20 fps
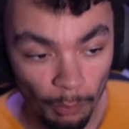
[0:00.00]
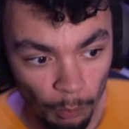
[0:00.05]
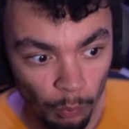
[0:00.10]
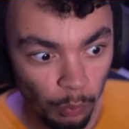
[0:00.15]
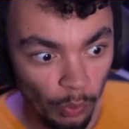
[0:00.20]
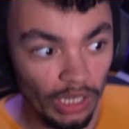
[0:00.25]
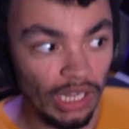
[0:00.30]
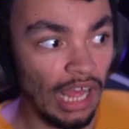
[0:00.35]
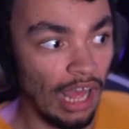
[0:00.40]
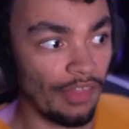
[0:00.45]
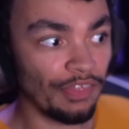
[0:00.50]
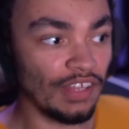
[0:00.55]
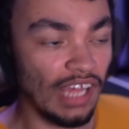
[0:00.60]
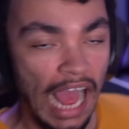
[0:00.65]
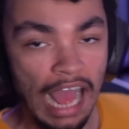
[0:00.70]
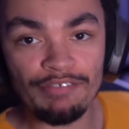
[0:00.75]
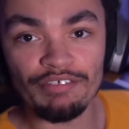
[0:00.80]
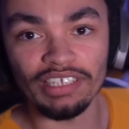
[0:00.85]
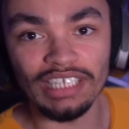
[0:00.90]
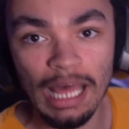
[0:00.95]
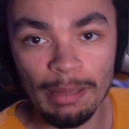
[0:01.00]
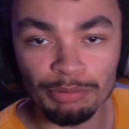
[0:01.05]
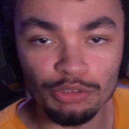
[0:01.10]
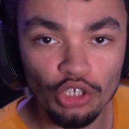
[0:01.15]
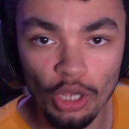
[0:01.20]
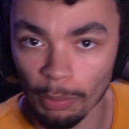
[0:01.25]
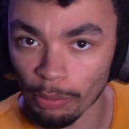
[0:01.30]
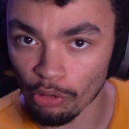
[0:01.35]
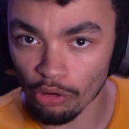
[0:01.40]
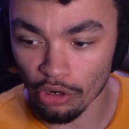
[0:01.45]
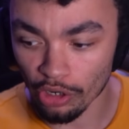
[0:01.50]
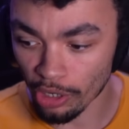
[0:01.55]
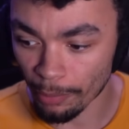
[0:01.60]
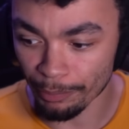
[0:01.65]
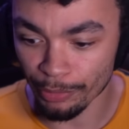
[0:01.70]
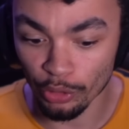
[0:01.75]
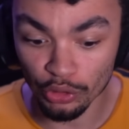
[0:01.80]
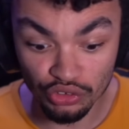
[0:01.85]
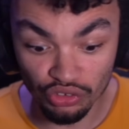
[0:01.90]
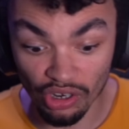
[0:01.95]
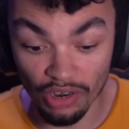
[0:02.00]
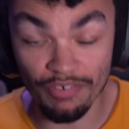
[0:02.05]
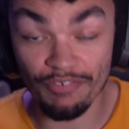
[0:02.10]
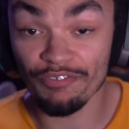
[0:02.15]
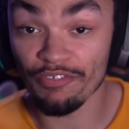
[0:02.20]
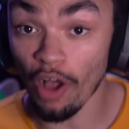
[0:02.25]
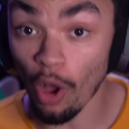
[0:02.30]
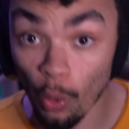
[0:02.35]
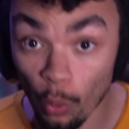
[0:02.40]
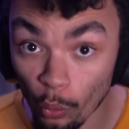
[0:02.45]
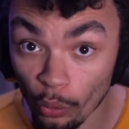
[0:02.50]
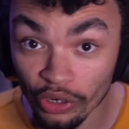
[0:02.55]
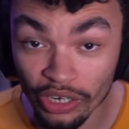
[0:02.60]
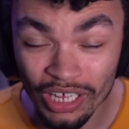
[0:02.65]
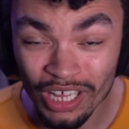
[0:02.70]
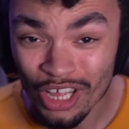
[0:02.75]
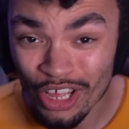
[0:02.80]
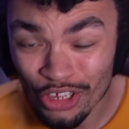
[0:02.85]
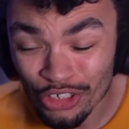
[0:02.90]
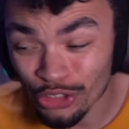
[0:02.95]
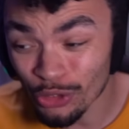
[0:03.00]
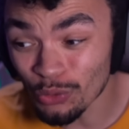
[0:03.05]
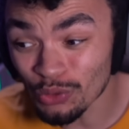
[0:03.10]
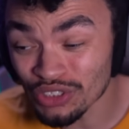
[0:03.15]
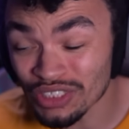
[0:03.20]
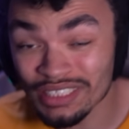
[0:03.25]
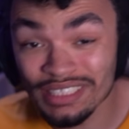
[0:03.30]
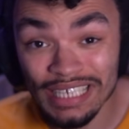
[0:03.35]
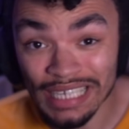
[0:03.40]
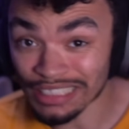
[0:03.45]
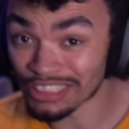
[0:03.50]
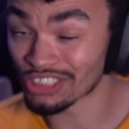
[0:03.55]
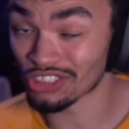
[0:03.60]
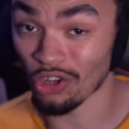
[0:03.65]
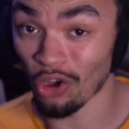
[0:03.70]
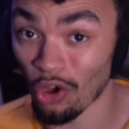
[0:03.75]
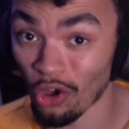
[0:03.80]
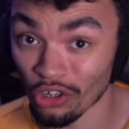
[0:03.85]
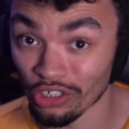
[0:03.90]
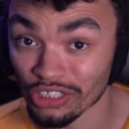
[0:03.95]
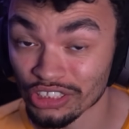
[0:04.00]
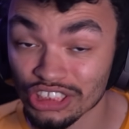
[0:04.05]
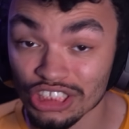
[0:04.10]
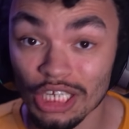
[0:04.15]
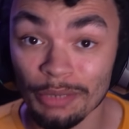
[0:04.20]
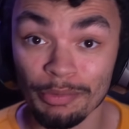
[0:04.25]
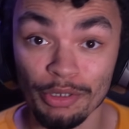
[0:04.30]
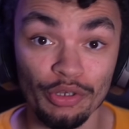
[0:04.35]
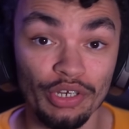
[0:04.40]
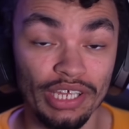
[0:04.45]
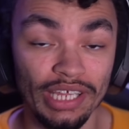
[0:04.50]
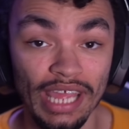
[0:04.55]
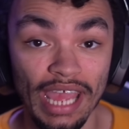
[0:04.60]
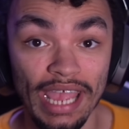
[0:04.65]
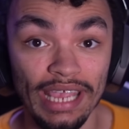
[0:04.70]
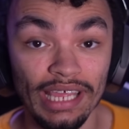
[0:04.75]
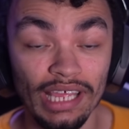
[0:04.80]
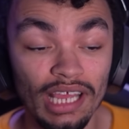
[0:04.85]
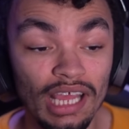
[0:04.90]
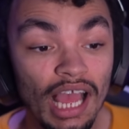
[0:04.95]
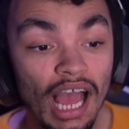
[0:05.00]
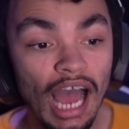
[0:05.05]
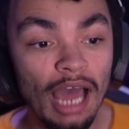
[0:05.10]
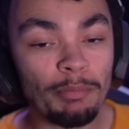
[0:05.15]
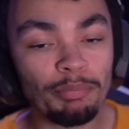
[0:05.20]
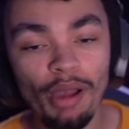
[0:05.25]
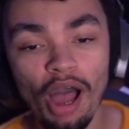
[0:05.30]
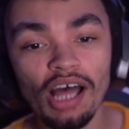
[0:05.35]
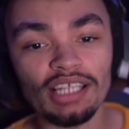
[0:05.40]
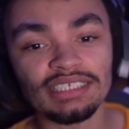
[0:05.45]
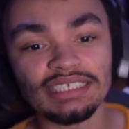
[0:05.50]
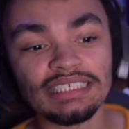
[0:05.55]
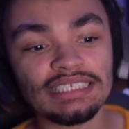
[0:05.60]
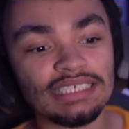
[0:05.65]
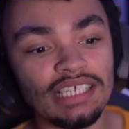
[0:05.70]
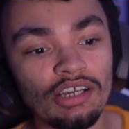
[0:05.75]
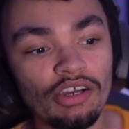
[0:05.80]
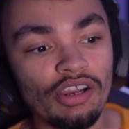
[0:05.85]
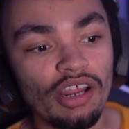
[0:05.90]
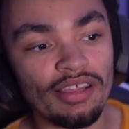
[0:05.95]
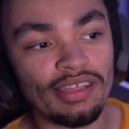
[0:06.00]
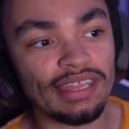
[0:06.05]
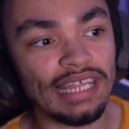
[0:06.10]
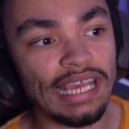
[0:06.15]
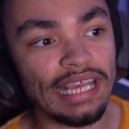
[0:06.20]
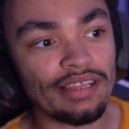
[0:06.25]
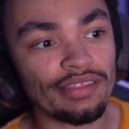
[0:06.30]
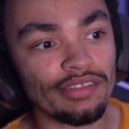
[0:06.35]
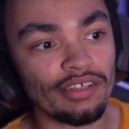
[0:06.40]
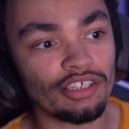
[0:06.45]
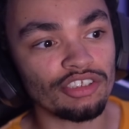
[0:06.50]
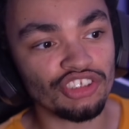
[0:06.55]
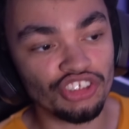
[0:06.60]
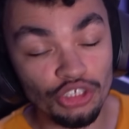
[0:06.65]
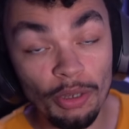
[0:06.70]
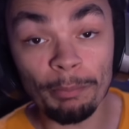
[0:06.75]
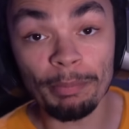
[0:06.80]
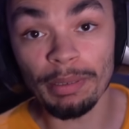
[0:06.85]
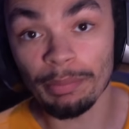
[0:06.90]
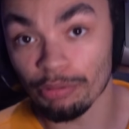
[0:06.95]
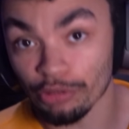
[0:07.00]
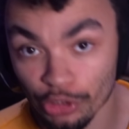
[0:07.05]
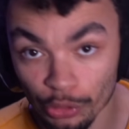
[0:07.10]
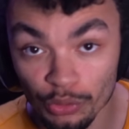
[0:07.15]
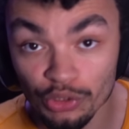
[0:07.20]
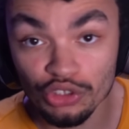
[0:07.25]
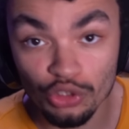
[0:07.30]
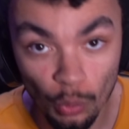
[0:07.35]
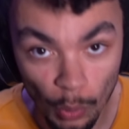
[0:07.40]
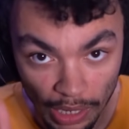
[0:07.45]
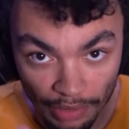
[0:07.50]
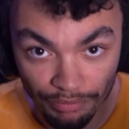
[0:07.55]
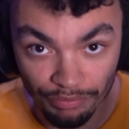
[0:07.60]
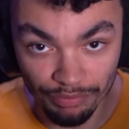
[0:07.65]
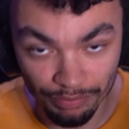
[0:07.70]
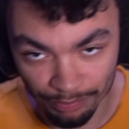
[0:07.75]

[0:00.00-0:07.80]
where they have a laptop or a computer or a phone use Discord to communicate. And parties are a thing that some people use quite